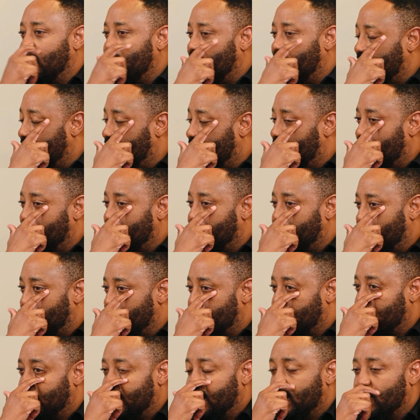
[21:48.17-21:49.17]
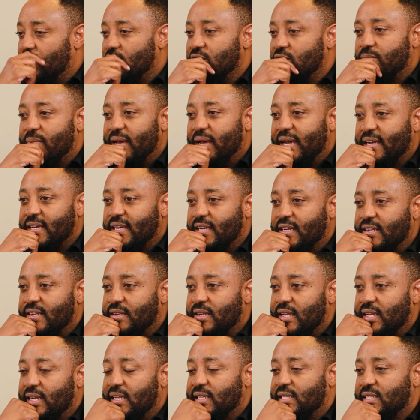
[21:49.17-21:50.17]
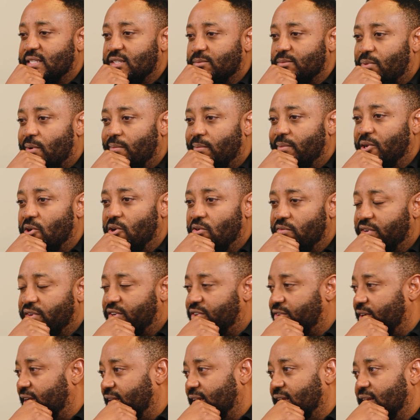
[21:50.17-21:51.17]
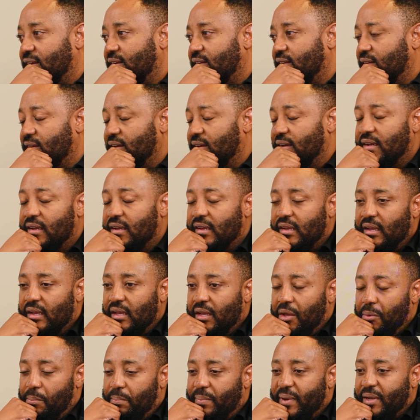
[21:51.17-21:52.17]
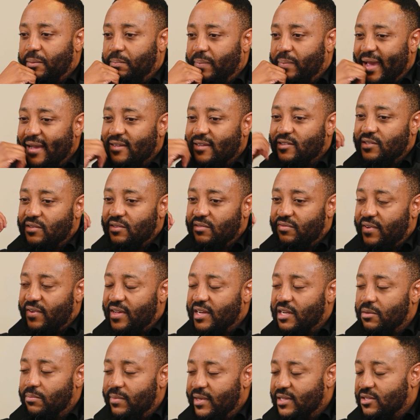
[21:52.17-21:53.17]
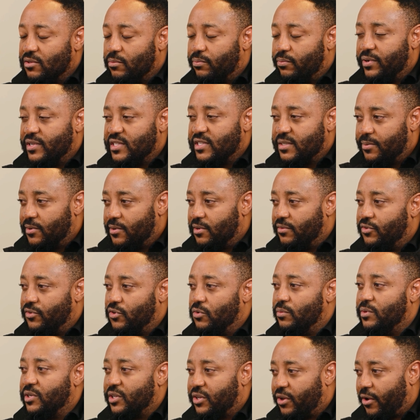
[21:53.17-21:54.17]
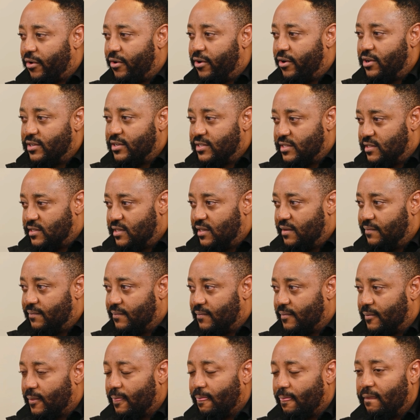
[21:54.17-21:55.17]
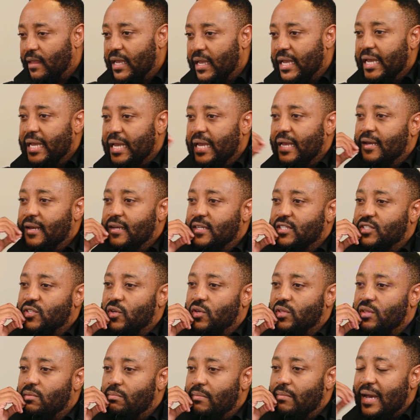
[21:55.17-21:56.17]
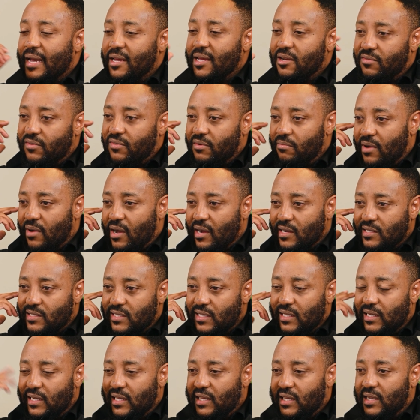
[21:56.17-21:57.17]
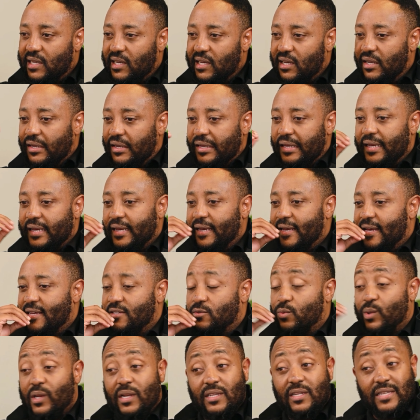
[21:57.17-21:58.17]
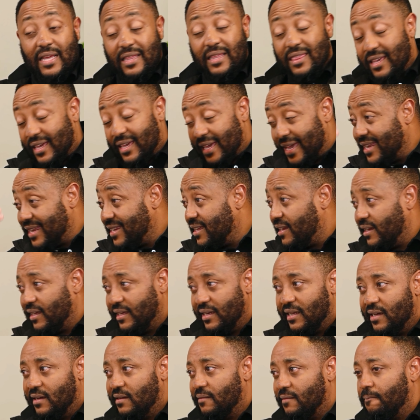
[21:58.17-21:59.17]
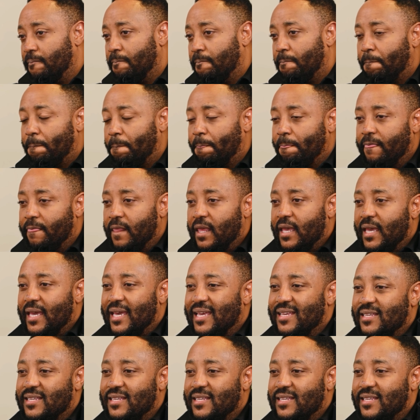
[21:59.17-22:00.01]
unfortunately, it goes back and it's probably overtraded, but back to the fundamental principle of human curiosity. So the mind of a marketing leader, as well as I think any leader, is